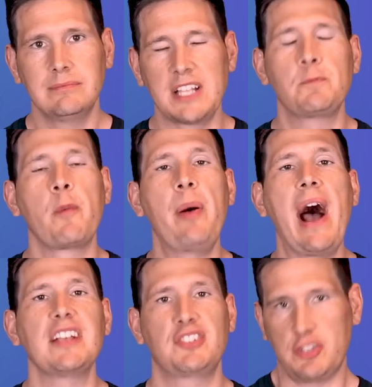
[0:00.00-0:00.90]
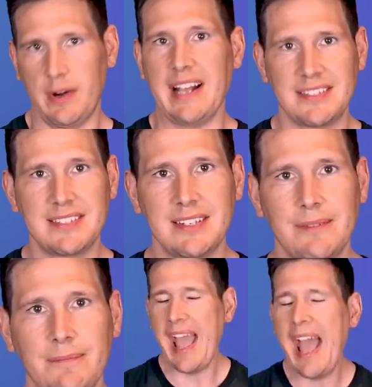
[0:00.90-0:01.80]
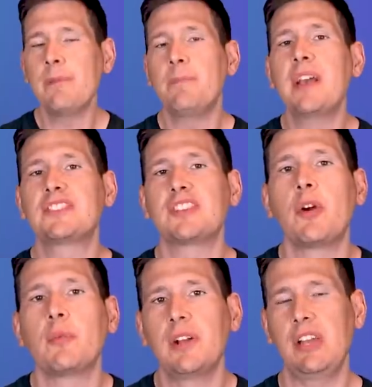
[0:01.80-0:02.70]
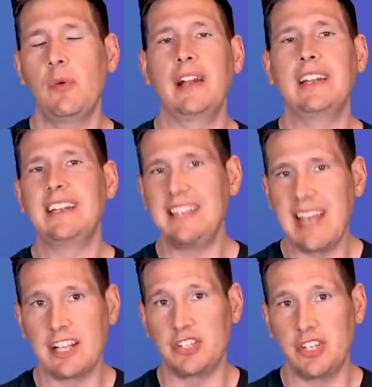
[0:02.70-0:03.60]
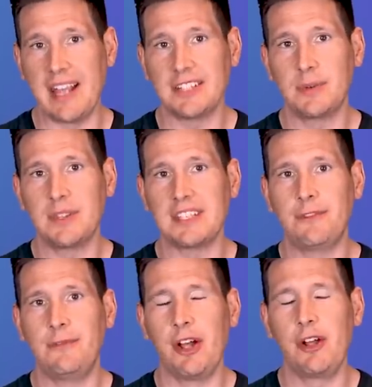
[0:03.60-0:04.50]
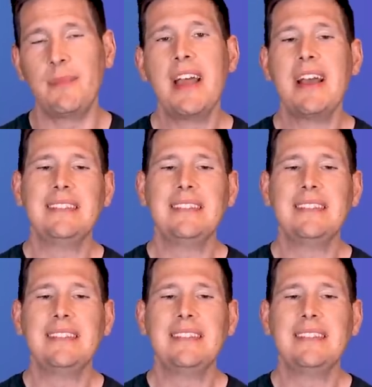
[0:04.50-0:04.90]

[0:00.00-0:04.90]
That's preposterous! Had Pixar really wanted to take a chance with this film,